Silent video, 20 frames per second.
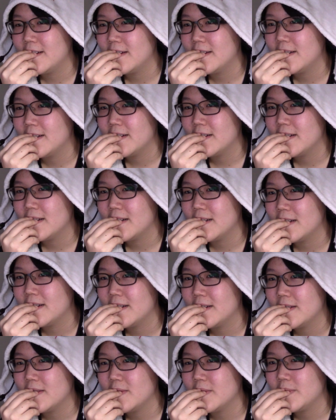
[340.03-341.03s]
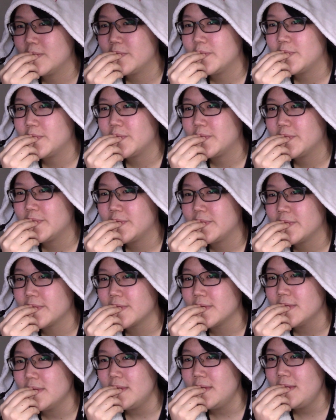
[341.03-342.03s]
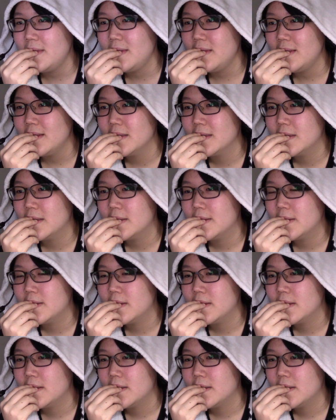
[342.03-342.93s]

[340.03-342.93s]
No one is speaking in this clip.